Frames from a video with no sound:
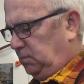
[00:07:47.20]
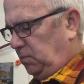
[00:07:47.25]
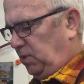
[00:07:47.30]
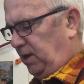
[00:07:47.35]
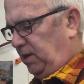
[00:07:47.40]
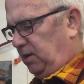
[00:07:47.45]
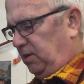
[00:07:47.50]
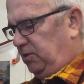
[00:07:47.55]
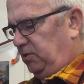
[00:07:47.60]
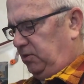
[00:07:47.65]

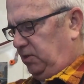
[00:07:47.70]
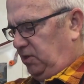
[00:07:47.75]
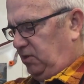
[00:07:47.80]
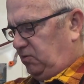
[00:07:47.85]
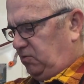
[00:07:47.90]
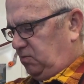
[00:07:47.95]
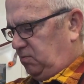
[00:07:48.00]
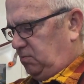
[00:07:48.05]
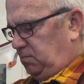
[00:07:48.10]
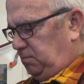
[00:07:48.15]
right
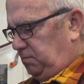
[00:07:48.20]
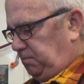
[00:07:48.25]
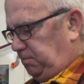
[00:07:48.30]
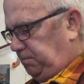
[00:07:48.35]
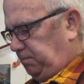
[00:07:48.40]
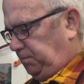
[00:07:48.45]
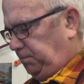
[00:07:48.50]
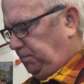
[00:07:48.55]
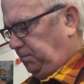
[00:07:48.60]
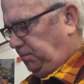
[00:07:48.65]

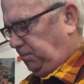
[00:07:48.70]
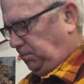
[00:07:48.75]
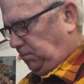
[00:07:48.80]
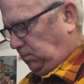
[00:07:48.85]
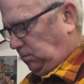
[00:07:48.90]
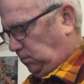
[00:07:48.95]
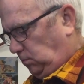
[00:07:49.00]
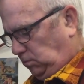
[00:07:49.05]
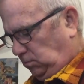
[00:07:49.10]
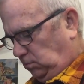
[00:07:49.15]

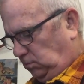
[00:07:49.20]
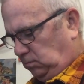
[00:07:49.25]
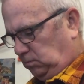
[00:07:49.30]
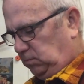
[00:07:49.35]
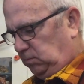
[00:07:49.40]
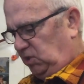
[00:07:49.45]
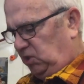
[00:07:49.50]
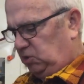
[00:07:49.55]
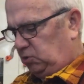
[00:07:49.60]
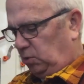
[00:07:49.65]
underneath.
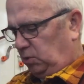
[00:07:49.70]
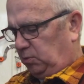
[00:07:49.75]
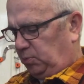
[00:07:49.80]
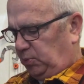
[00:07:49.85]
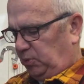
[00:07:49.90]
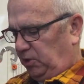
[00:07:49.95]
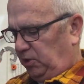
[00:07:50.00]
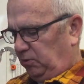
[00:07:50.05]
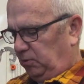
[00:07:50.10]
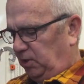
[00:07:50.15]
And these were
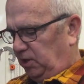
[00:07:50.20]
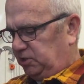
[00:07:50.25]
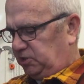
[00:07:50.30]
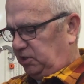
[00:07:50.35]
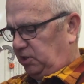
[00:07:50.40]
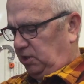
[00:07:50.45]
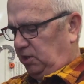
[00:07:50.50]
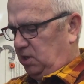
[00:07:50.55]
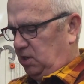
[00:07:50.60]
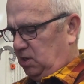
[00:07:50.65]
pretty
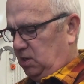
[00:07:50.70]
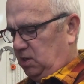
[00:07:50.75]
rusty.